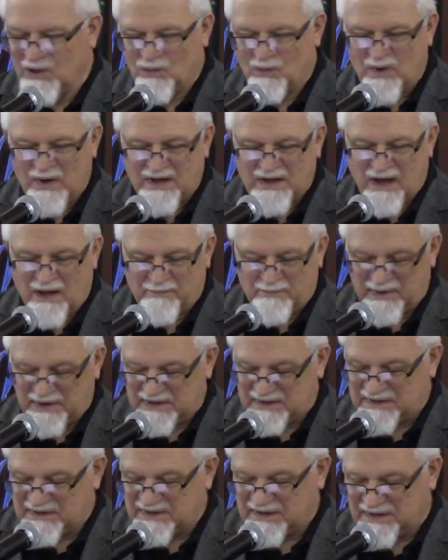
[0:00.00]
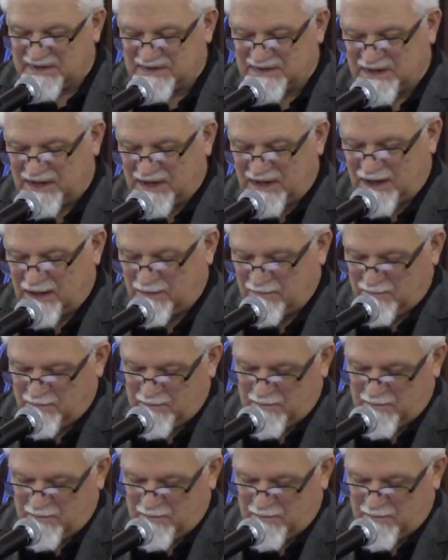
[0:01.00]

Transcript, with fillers: Wake up at 6 a.m.